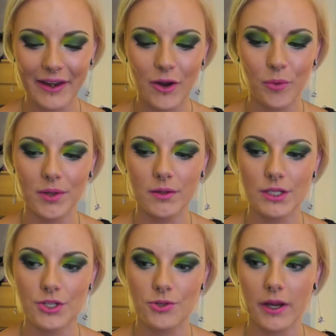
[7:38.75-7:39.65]
I hope you
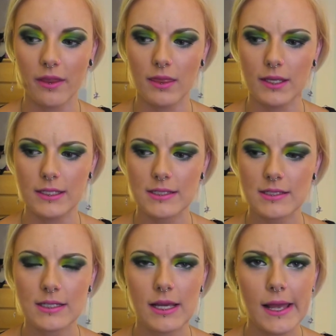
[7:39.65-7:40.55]
enjoyed
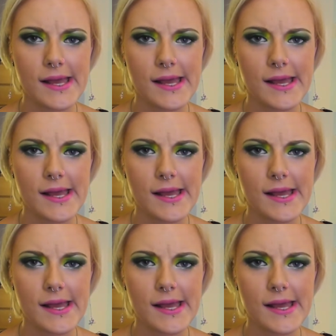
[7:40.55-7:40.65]
this